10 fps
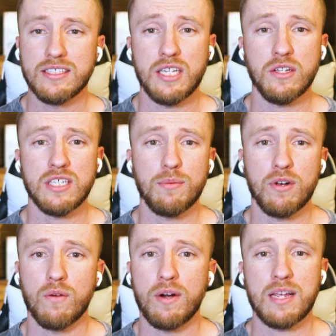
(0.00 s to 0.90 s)
Stealth
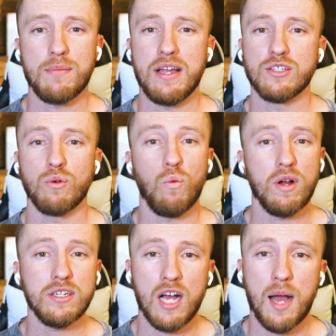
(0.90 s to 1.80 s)
Seminar recommends
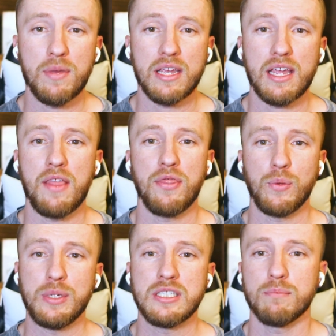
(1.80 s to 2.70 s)
one topic and
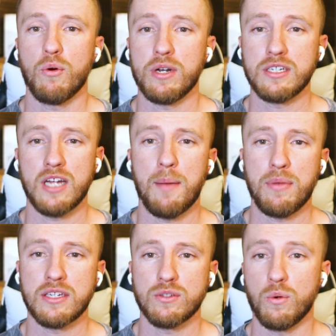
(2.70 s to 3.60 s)
three supporting
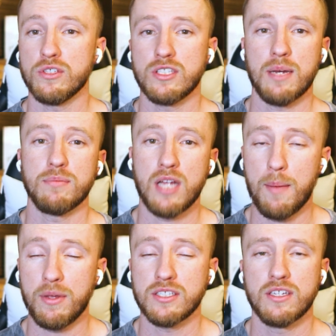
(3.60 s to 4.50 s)
topics or
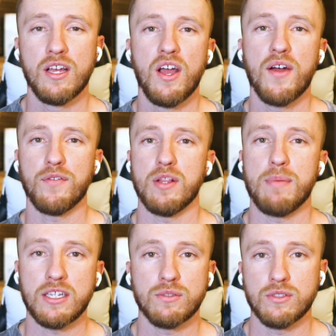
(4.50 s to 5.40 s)
subtopics for the
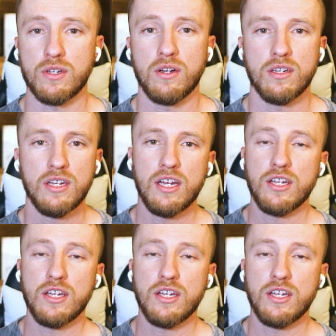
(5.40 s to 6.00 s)
best result.